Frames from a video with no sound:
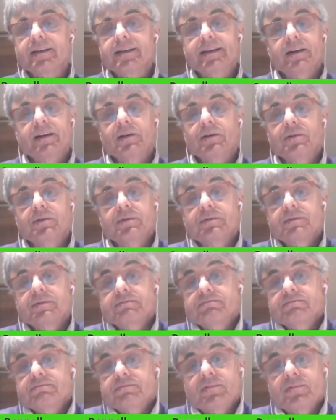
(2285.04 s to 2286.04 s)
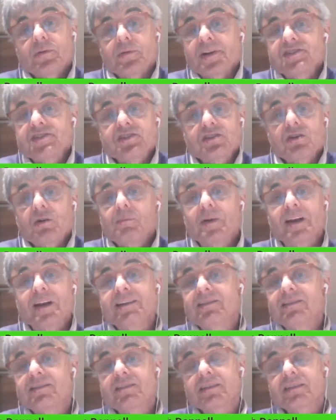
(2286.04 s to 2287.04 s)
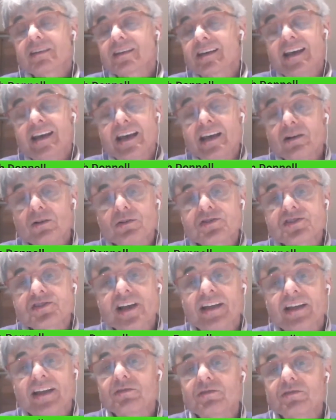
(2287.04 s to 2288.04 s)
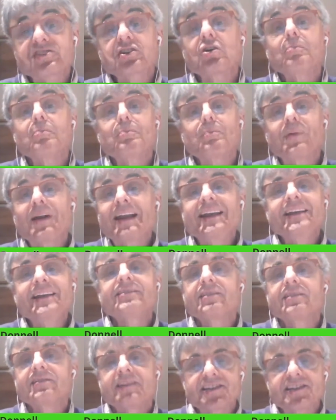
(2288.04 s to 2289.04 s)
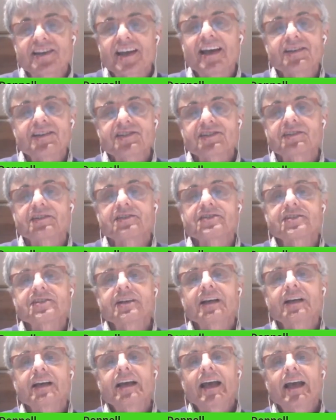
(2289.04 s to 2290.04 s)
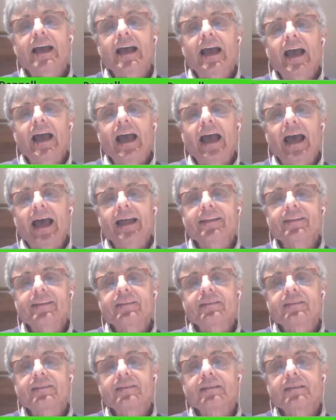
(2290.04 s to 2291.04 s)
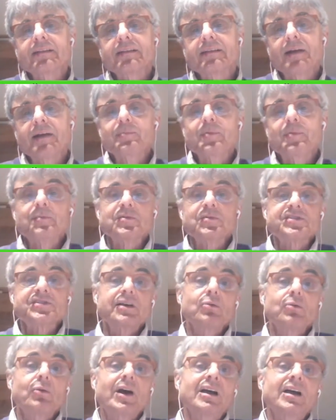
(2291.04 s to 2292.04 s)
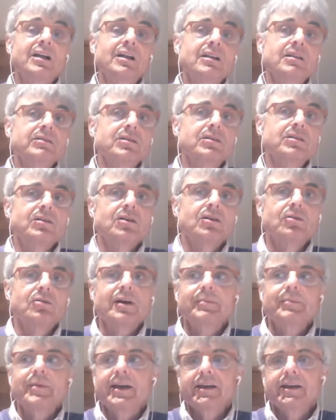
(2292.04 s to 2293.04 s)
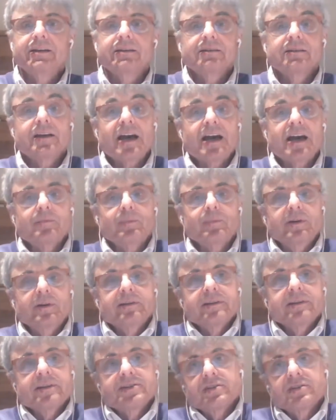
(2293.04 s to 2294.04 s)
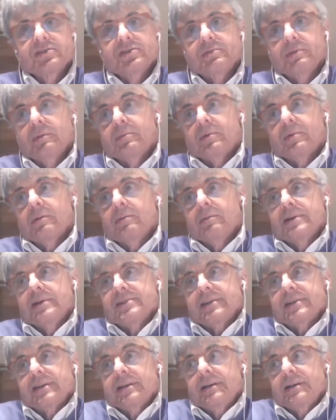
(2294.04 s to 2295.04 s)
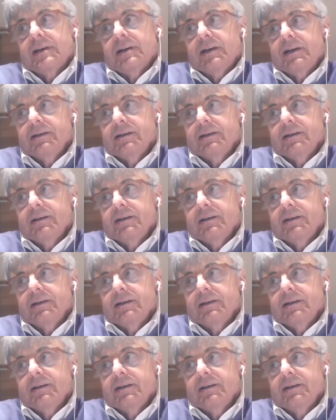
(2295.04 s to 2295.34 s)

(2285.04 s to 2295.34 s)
there is complete chaos and there is a complete disaster. And then people say, well, politicians will probably say,